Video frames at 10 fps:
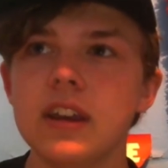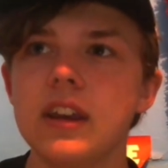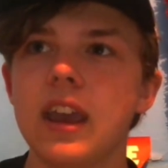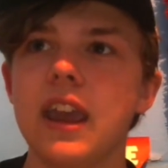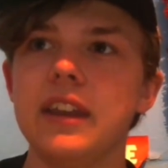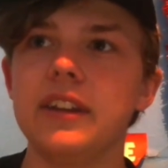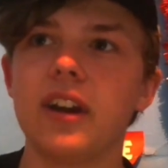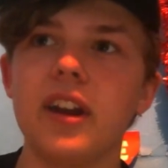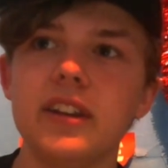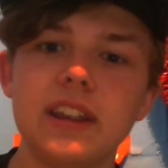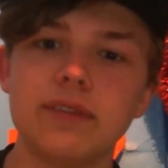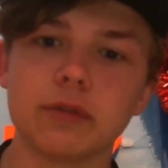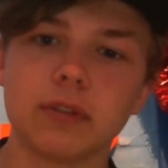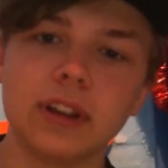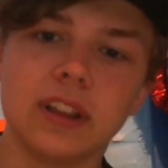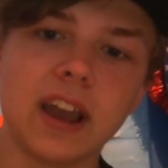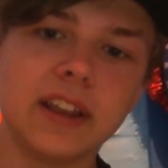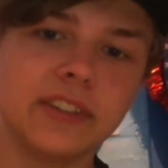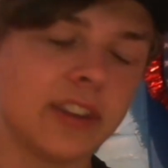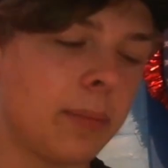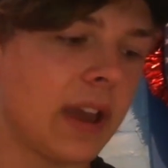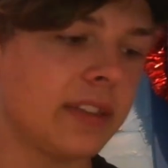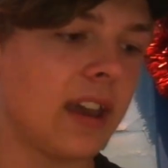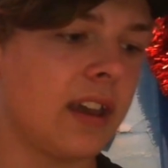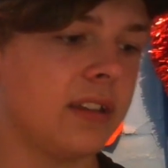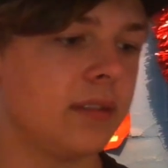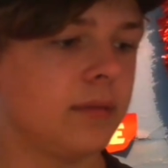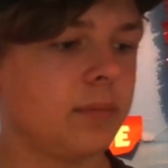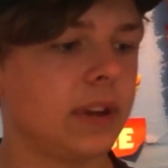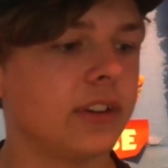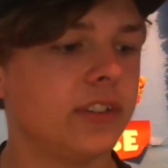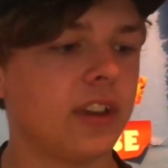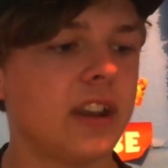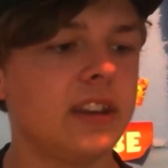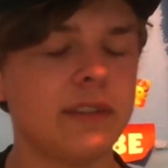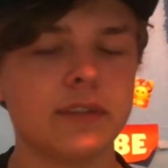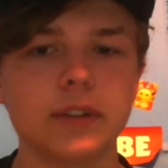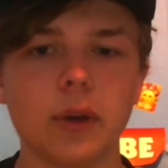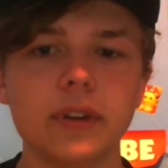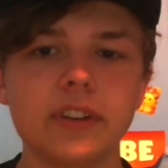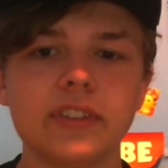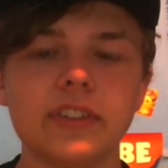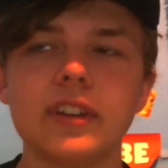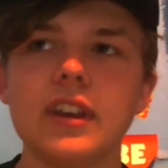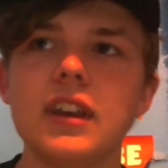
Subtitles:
and I didn't even realize about that, because I didn't even notice.